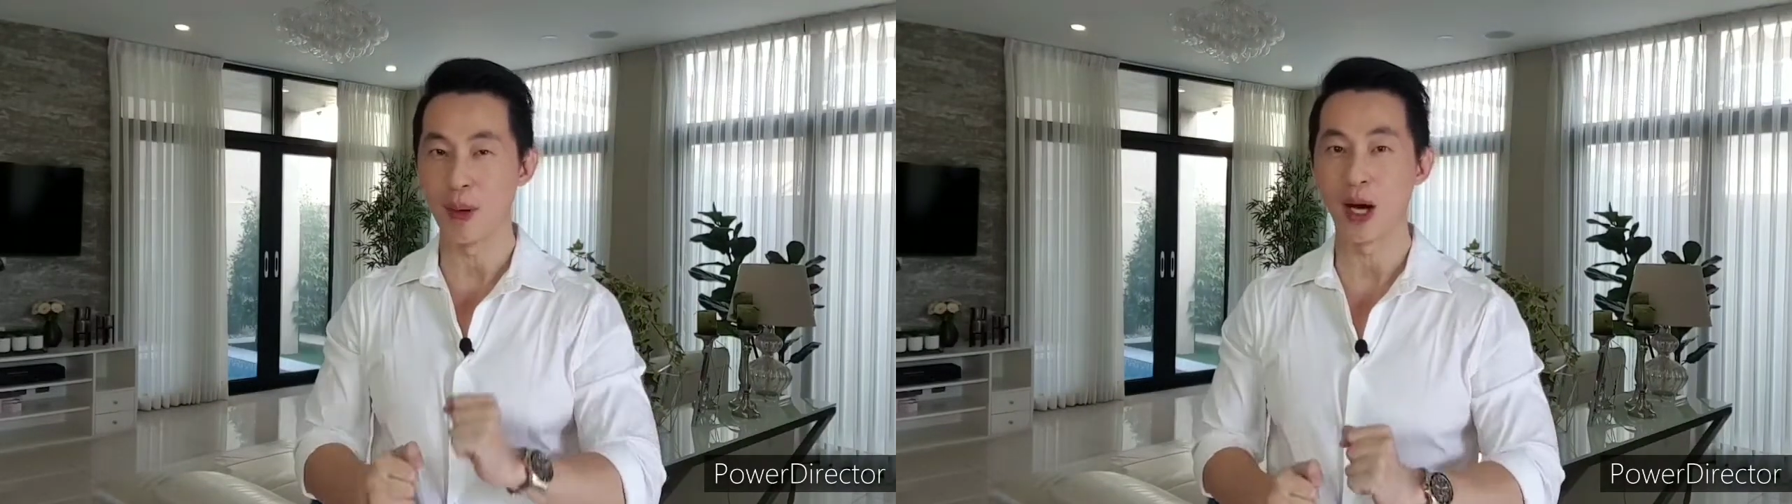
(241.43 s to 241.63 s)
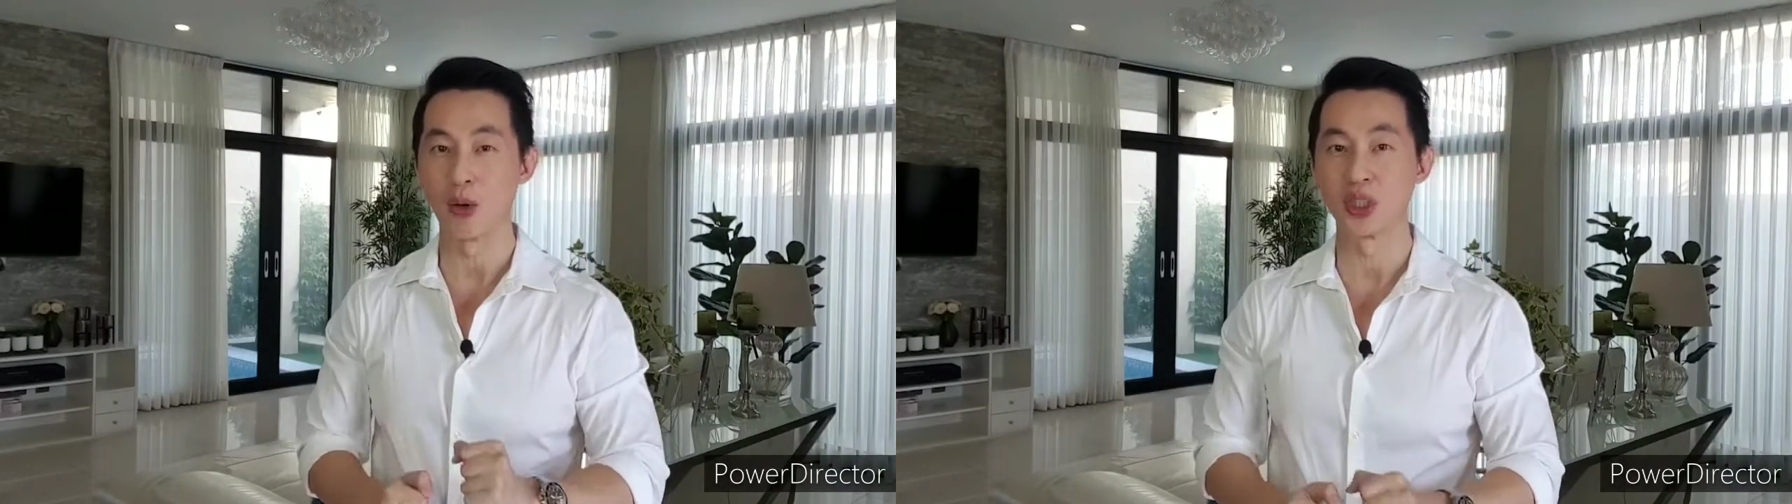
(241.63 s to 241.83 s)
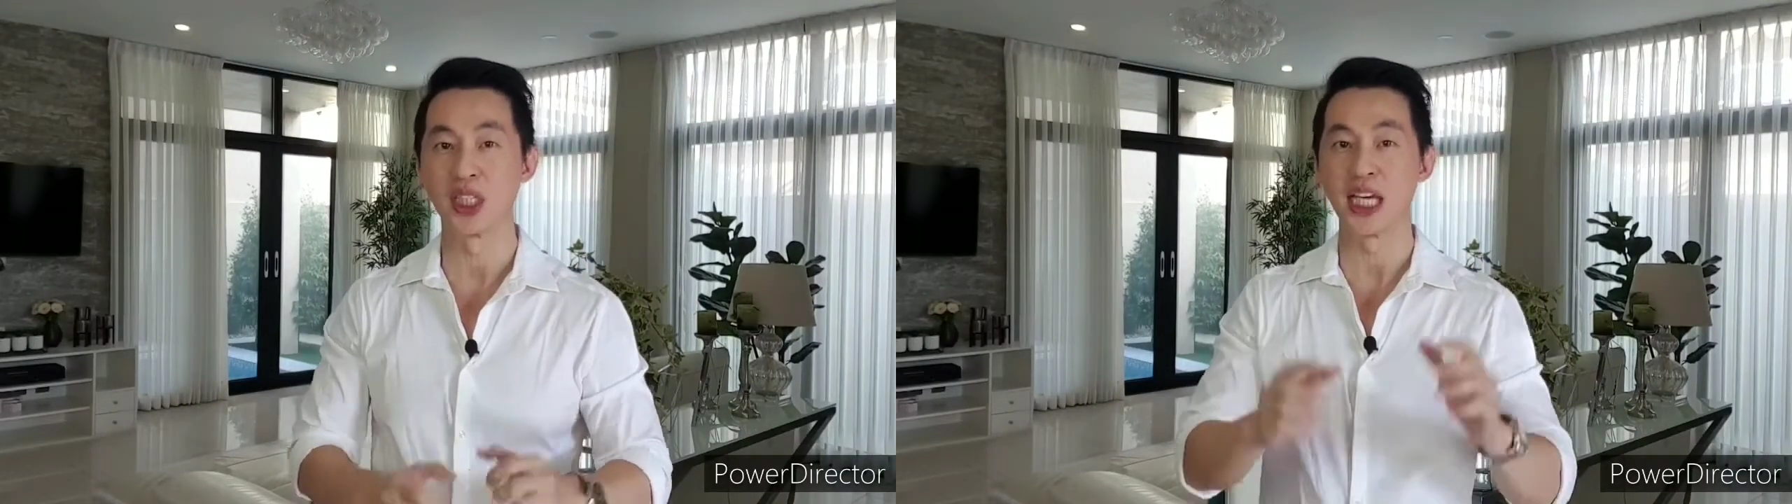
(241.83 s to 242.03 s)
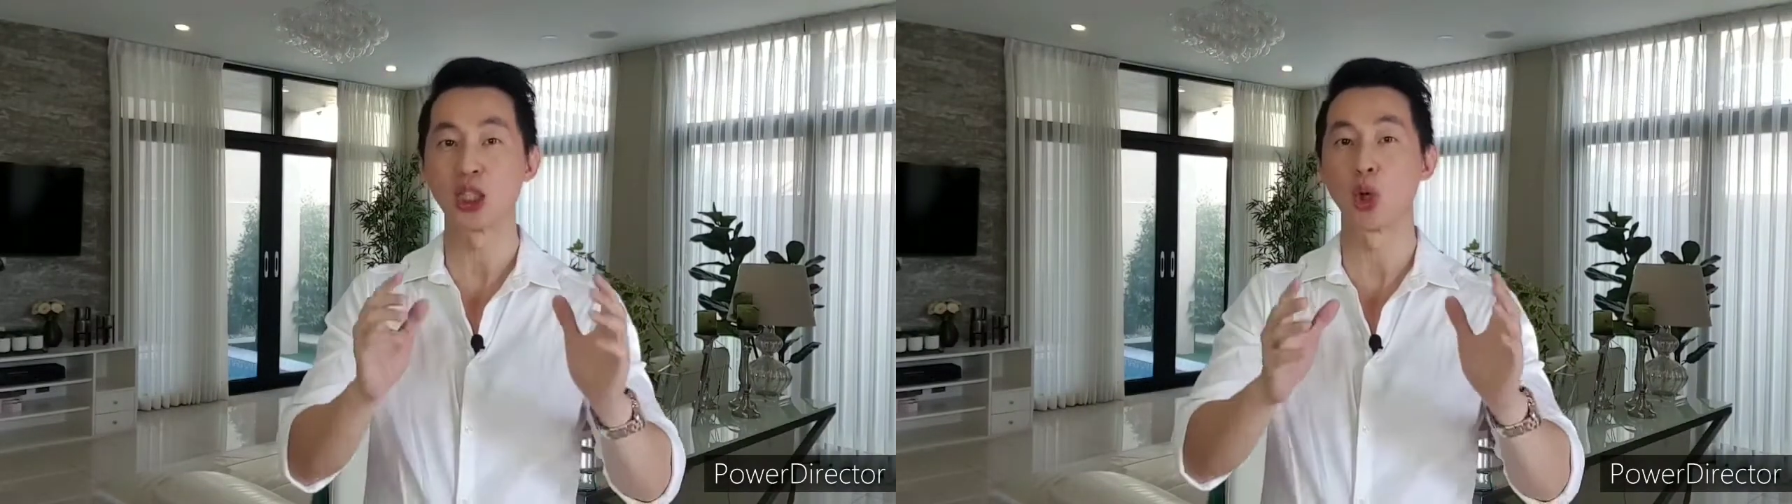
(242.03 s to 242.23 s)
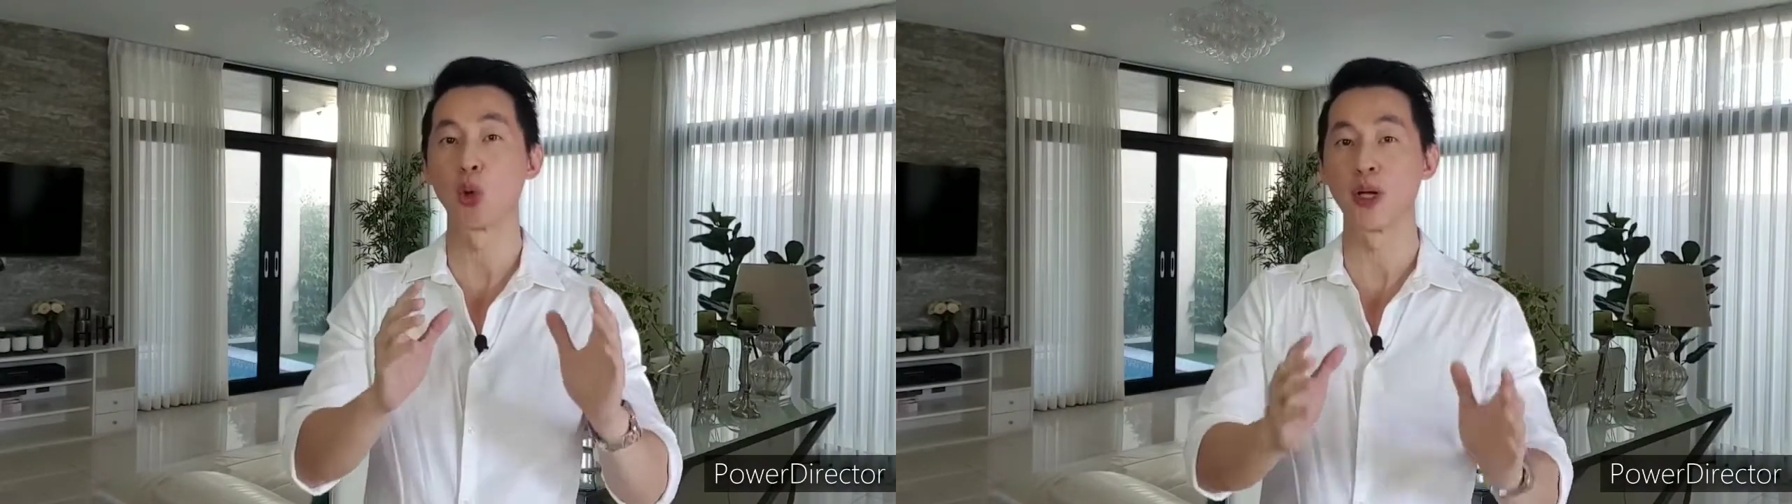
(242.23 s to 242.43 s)
pounds
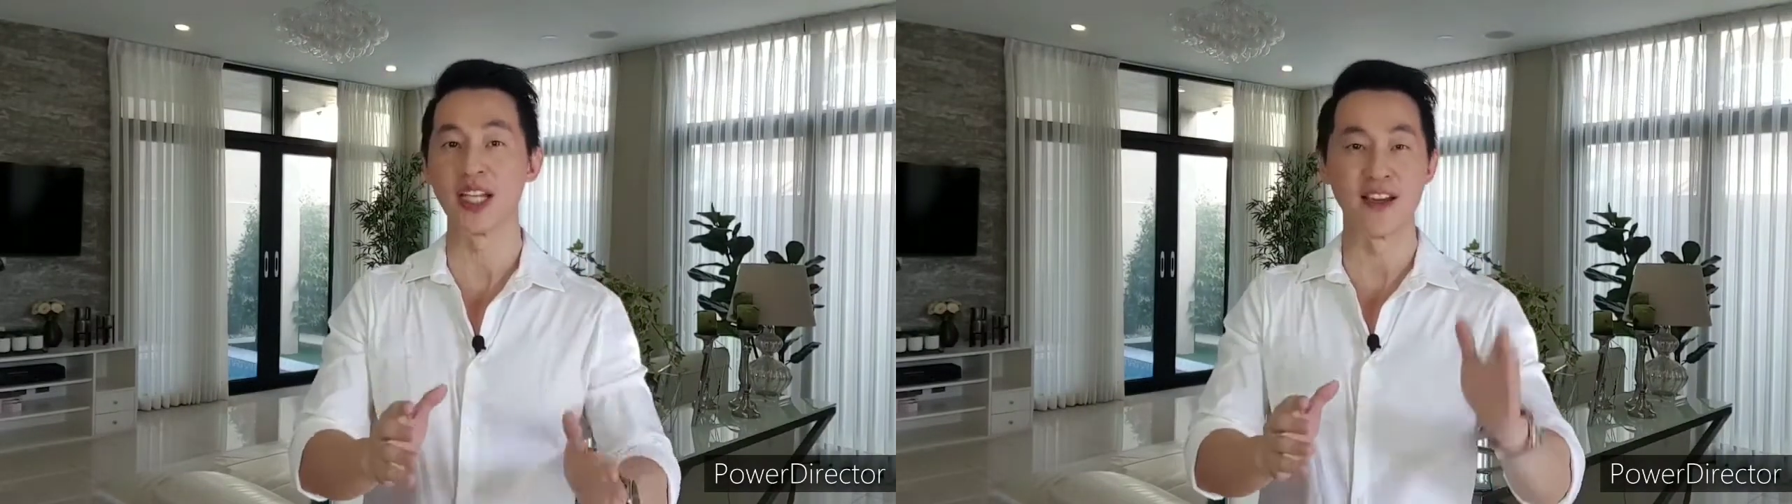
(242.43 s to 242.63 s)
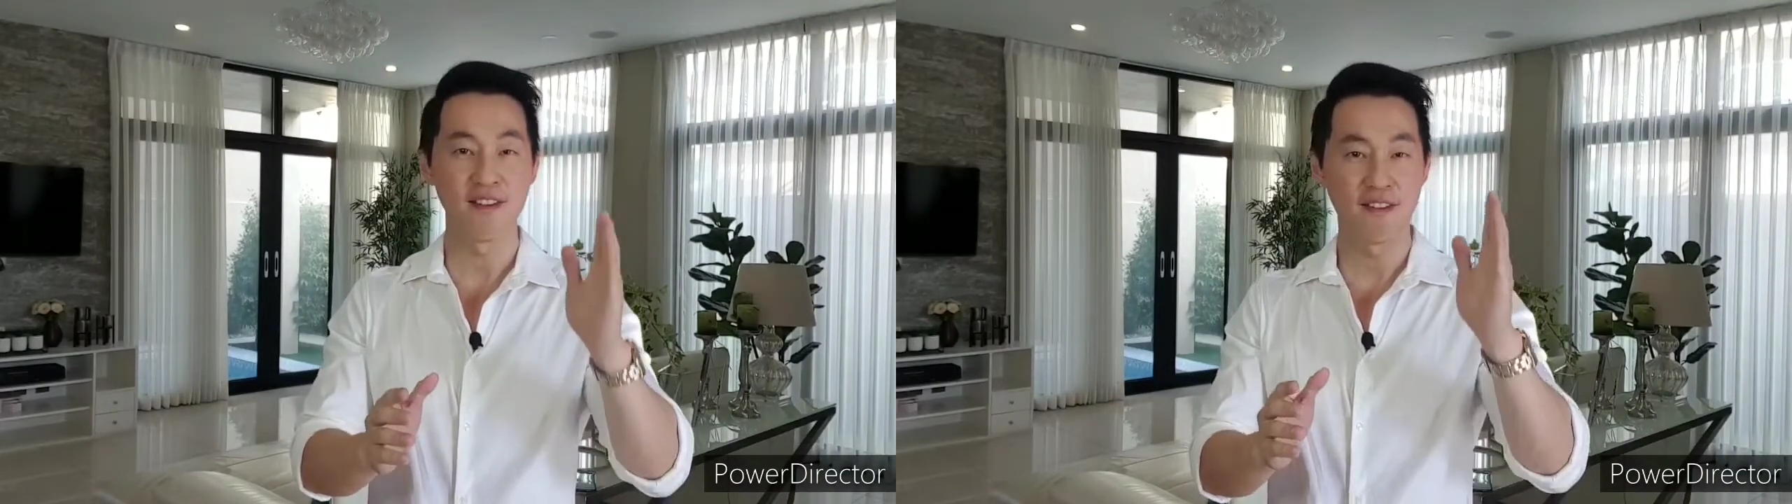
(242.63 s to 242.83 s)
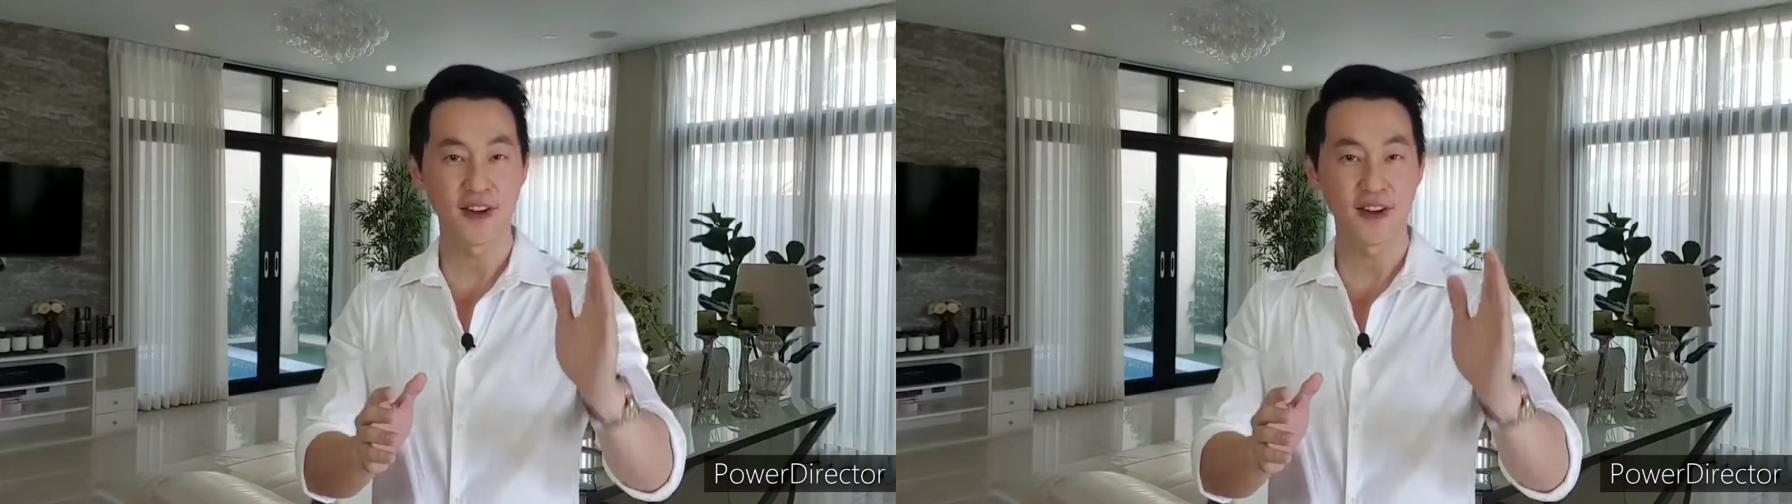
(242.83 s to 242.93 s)
is already